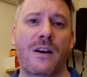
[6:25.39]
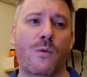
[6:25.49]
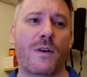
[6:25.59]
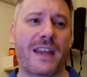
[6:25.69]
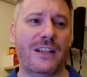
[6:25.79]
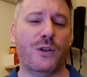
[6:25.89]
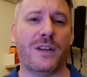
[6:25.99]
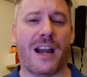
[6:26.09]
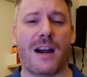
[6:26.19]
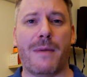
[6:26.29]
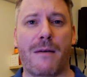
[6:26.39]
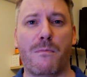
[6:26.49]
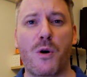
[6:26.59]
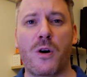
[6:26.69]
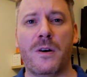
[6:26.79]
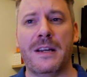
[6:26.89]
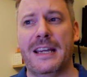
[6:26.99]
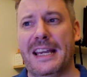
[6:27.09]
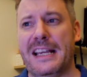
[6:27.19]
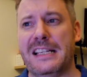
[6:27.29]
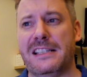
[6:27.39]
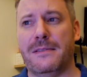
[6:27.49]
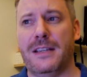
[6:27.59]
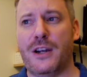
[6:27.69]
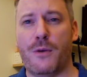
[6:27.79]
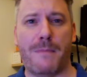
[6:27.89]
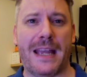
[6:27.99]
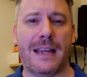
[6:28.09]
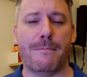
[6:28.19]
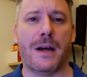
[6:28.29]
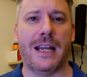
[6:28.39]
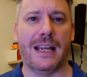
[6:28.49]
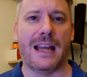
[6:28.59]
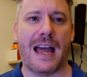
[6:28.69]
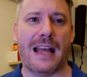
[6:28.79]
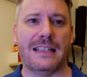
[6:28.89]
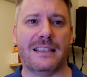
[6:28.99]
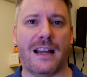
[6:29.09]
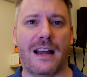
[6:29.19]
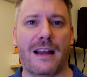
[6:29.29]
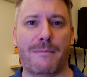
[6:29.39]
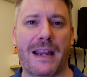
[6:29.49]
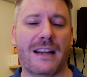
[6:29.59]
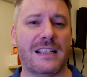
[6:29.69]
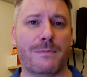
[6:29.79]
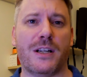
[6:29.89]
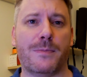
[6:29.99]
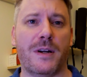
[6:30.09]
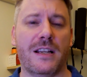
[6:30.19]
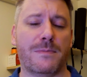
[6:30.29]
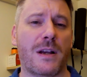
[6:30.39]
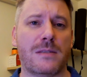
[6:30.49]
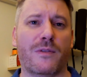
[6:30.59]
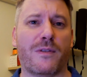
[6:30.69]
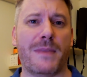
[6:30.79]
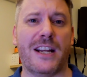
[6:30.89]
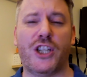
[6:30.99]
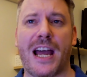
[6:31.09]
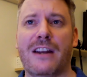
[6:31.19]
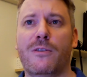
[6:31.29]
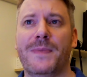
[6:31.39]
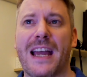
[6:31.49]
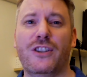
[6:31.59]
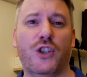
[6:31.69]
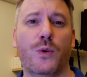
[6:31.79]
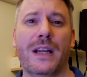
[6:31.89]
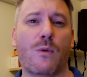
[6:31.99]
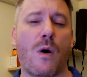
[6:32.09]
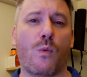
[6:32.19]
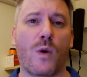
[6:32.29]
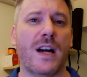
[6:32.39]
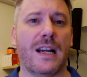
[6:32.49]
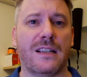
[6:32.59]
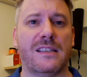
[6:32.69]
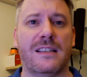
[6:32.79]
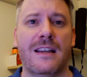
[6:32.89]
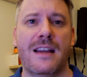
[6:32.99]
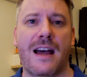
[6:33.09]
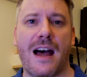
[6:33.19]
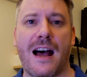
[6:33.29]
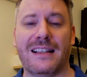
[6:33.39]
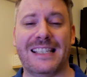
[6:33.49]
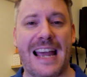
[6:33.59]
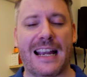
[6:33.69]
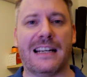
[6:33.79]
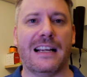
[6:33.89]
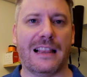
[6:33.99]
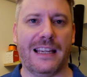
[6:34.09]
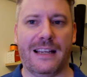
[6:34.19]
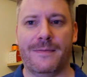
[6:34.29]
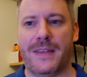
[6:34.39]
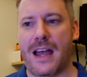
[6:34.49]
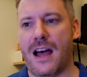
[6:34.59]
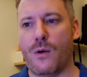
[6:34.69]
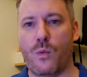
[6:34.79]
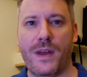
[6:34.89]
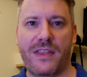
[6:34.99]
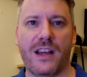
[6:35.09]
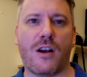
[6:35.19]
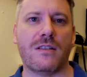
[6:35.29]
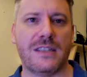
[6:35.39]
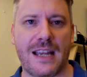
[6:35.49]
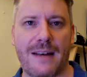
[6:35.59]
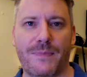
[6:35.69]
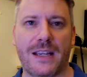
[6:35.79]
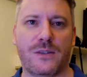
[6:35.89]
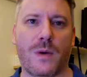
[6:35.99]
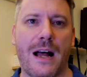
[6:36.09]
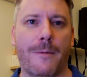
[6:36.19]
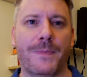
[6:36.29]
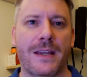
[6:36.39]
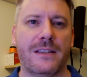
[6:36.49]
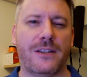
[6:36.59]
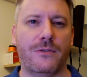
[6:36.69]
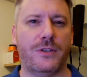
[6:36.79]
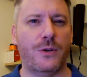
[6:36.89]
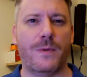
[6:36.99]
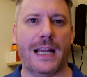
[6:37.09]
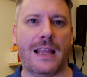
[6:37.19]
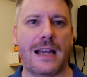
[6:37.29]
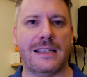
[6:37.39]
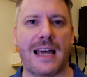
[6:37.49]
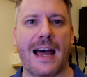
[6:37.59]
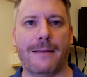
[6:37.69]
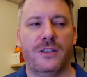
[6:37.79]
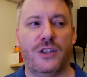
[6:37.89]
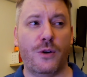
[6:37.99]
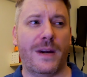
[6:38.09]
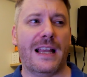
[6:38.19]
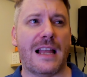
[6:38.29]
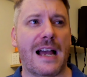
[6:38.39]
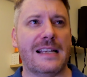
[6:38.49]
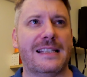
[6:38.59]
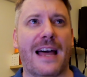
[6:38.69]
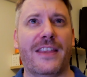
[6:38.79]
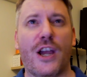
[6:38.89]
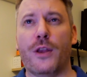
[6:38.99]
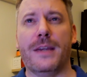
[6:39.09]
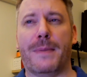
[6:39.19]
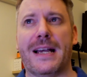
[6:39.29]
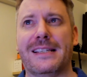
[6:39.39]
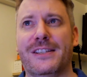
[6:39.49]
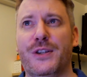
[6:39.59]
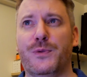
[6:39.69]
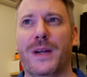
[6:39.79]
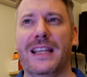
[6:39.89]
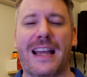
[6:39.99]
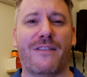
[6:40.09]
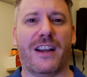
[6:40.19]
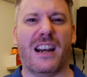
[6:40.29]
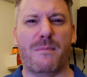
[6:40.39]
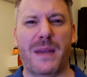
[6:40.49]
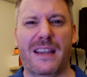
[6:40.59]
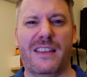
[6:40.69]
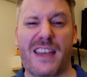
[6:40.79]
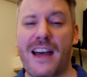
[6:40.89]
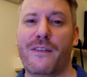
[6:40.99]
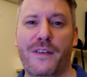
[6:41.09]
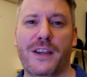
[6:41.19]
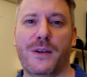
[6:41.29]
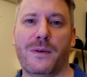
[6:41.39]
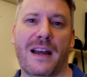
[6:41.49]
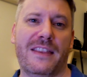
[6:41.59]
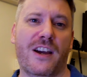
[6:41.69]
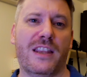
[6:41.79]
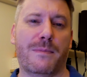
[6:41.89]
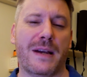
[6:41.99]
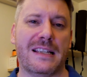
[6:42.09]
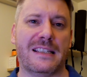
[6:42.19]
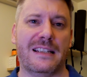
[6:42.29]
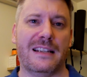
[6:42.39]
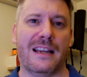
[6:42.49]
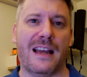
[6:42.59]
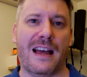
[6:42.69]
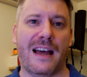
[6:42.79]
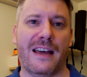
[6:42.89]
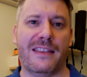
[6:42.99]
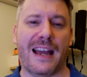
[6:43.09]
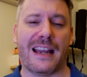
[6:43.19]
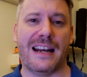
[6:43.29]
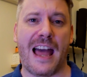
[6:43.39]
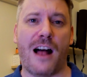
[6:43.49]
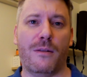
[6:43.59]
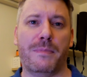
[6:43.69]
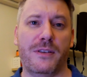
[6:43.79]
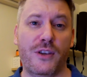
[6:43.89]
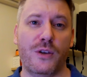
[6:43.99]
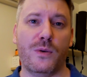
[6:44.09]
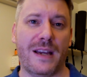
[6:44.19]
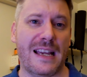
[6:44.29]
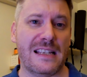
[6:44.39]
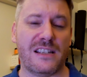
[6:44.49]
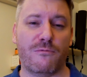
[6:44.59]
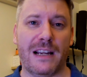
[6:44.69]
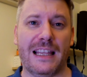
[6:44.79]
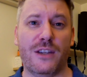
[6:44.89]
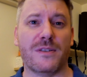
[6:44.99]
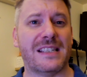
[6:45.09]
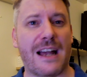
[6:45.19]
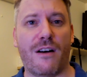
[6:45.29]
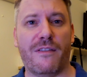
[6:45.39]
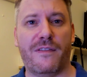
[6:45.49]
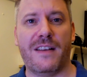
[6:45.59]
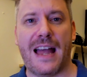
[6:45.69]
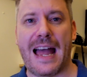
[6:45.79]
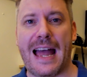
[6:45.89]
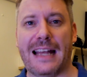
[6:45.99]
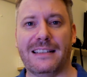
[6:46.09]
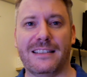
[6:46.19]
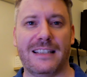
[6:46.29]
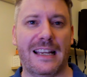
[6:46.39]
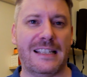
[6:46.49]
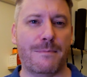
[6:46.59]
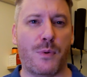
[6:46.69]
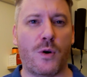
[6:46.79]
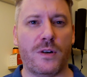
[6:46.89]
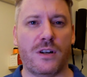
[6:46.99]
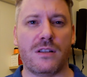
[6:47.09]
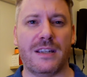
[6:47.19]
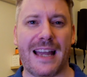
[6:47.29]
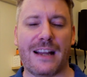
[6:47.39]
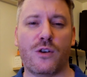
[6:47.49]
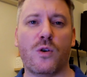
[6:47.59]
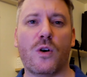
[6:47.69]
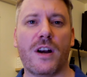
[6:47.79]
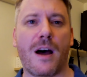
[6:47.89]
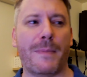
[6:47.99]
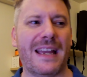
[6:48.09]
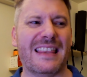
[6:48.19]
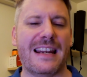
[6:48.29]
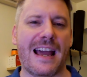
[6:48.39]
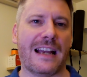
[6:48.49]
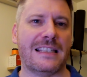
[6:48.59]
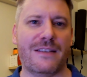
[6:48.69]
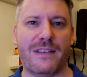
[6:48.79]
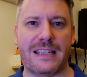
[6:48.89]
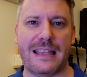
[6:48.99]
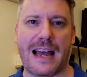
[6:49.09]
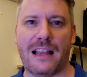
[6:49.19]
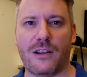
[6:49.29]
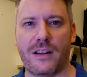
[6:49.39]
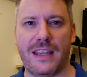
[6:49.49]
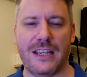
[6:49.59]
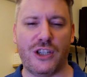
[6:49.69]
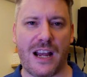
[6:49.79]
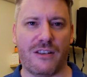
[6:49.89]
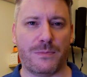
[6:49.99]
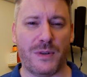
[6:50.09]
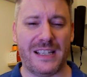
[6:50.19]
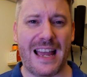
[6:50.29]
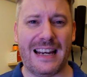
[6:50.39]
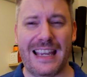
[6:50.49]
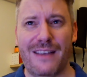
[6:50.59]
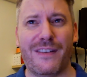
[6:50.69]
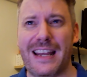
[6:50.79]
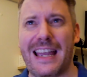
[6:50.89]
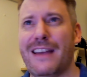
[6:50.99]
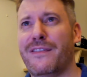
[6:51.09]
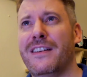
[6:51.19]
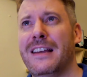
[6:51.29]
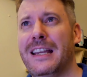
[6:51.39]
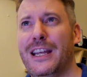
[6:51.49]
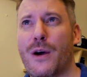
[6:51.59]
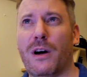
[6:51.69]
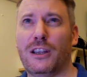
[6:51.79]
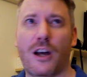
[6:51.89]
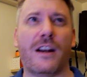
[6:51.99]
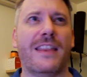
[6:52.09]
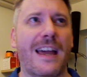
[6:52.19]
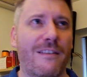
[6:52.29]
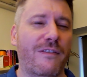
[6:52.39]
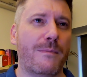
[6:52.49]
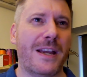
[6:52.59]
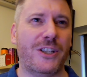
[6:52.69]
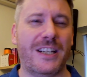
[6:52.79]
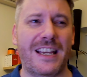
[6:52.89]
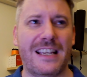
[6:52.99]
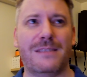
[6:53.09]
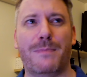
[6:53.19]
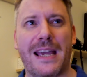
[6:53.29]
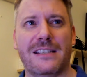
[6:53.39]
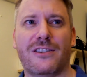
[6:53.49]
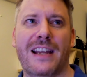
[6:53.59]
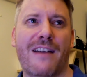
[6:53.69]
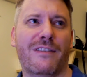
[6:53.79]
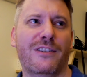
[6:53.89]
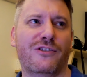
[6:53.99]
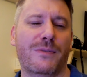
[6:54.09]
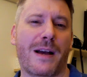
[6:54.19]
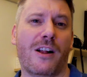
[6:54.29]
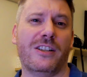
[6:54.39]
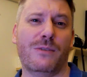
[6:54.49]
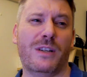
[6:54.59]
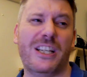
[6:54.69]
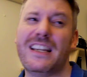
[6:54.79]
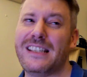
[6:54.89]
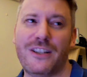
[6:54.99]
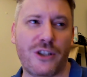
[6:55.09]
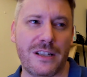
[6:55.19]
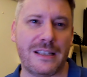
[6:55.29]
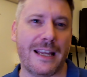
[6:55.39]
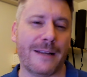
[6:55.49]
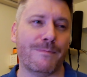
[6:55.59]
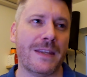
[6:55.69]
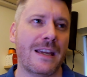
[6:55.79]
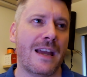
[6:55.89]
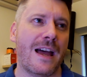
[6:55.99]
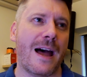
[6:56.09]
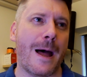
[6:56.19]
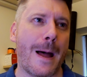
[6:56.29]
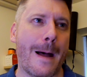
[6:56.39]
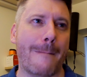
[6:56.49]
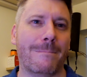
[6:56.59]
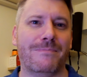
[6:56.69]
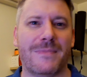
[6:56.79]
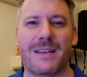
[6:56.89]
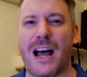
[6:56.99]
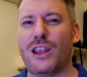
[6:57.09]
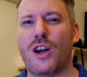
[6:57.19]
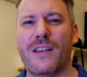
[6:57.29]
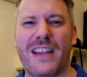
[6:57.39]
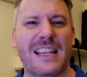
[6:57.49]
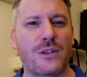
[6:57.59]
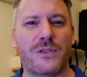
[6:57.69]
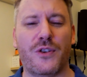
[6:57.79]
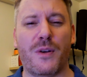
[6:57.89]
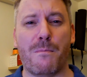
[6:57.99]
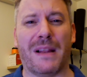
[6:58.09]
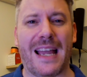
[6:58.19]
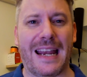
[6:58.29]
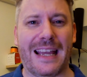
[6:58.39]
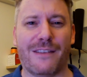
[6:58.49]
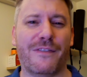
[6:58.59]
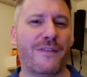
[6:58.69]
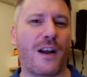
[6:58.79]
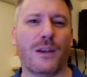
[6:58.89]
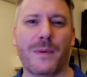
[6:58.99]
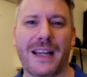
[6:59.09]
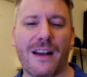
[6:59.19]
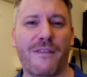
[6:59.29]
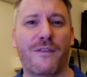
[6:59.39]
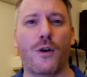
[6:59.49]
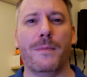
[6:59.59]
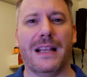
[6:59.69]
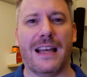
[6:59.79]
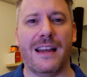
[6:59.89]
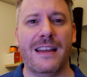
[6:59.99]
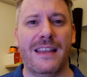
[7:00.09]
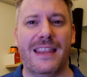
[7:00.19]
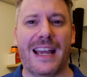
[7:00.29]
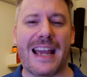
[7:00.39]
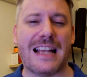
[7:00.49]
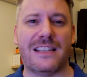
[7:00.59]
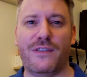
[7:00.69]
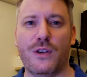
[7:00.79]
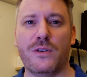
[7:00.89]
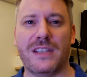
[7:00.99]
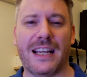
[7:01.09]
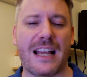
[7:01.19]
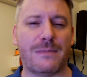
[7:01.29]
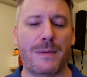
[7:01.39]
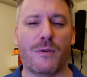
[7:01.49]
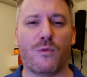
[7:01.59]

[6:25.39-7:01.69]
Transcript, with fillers: What they do care about more is you know making money and uh, making as much money as possible from their channel and doing what works uh, technically uh, with the content as well. So do realize that. Do realize that the only person who's really ever going to be there for you and the only person uh, that can help you is really yourself. And it's important not to get caught up in the negativity that a lot of these channels present, even if you know a lot of their information is based on evolutionary biology, which is interesting. Um, a lot of it is also complaining and following a formula that gets views, that gets people